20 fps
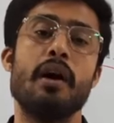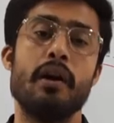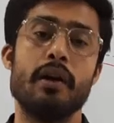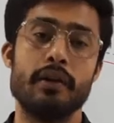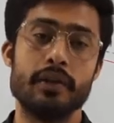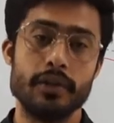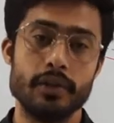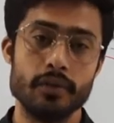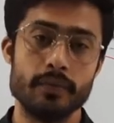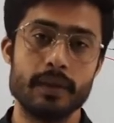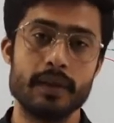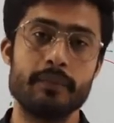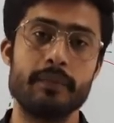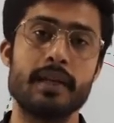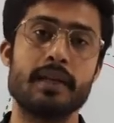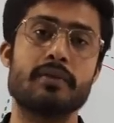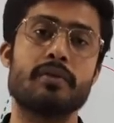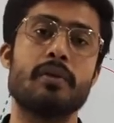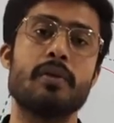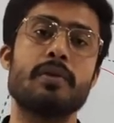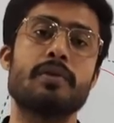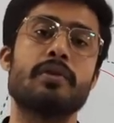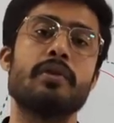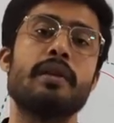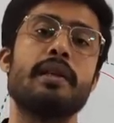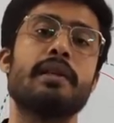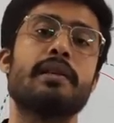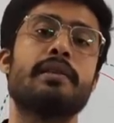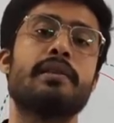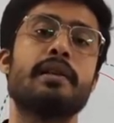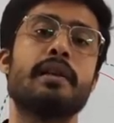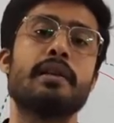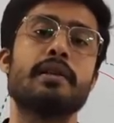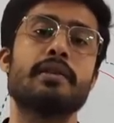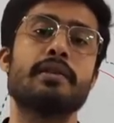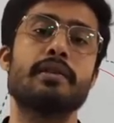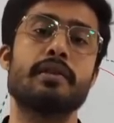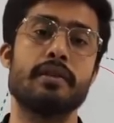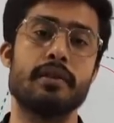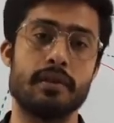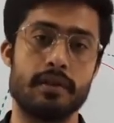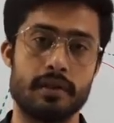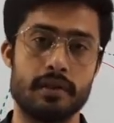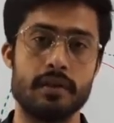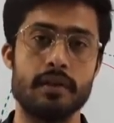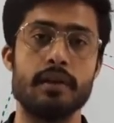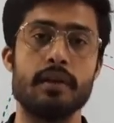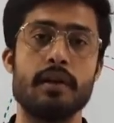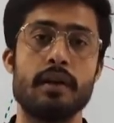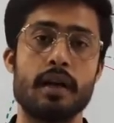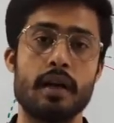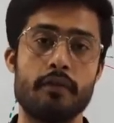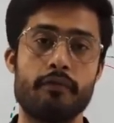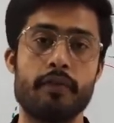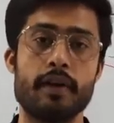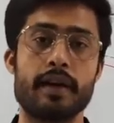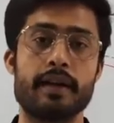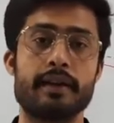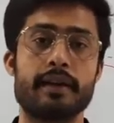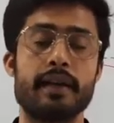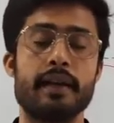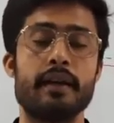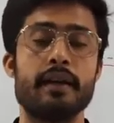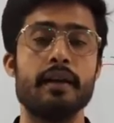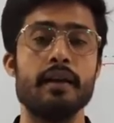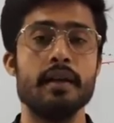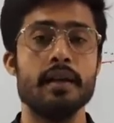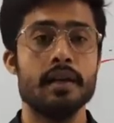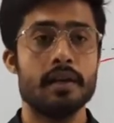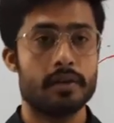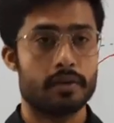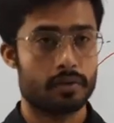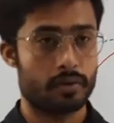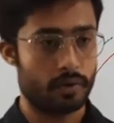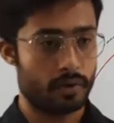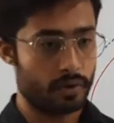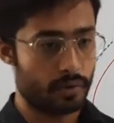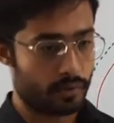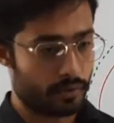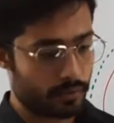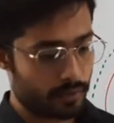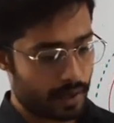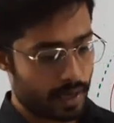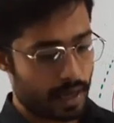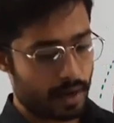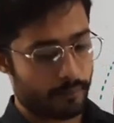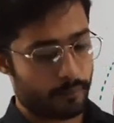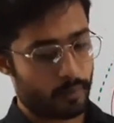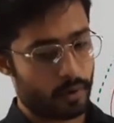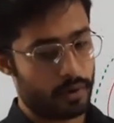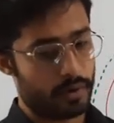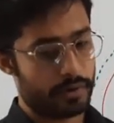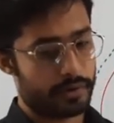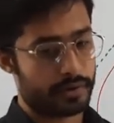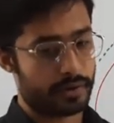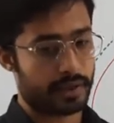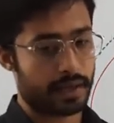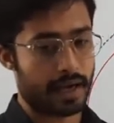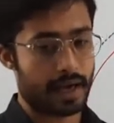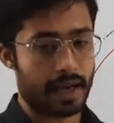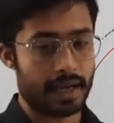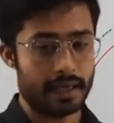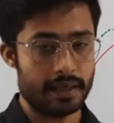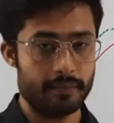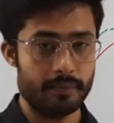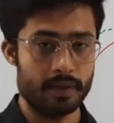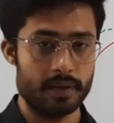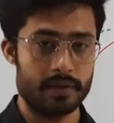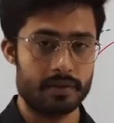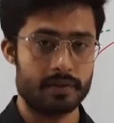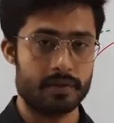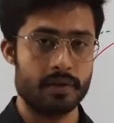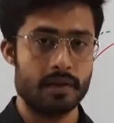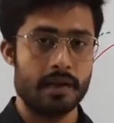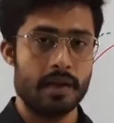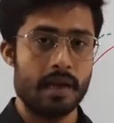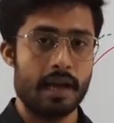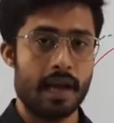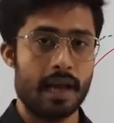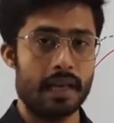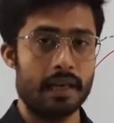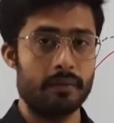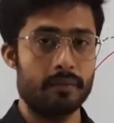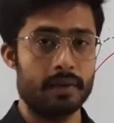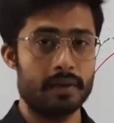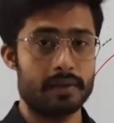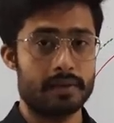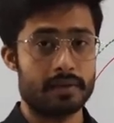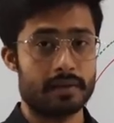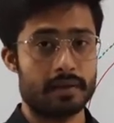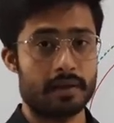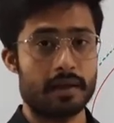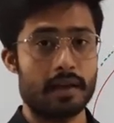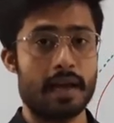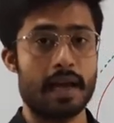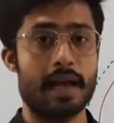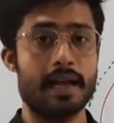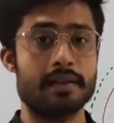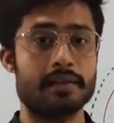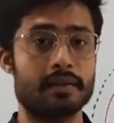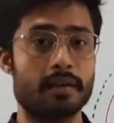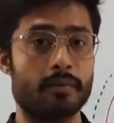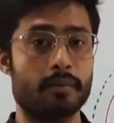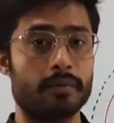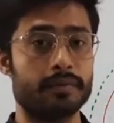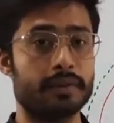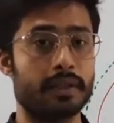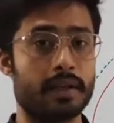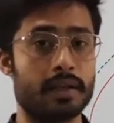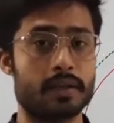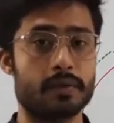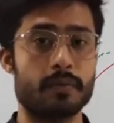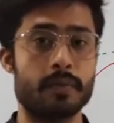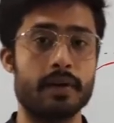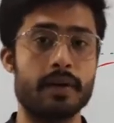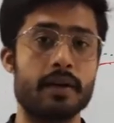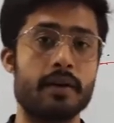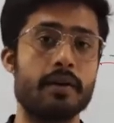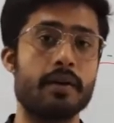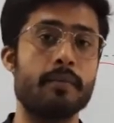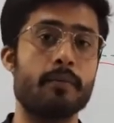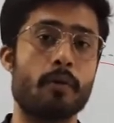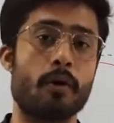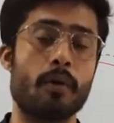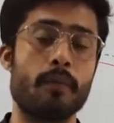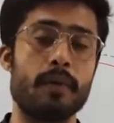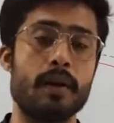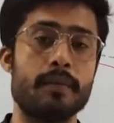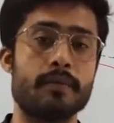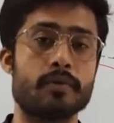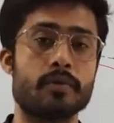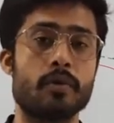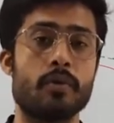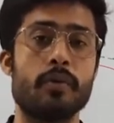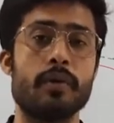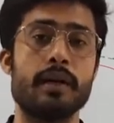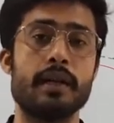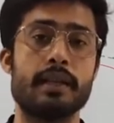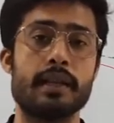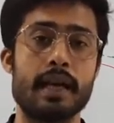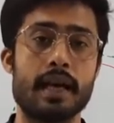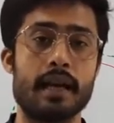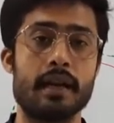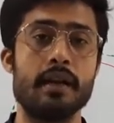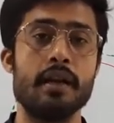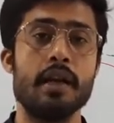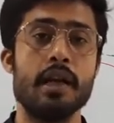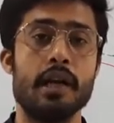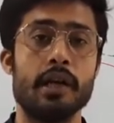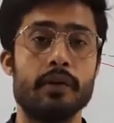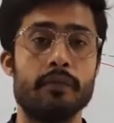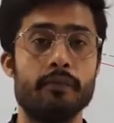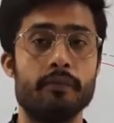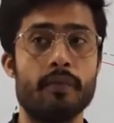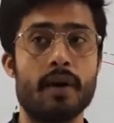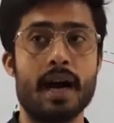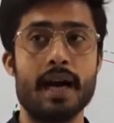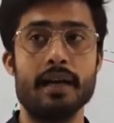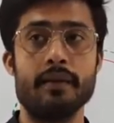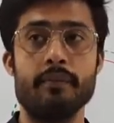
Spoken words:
human beings also is just affected. So due to air pollution, animals has some of the respiratory problems over there. Why?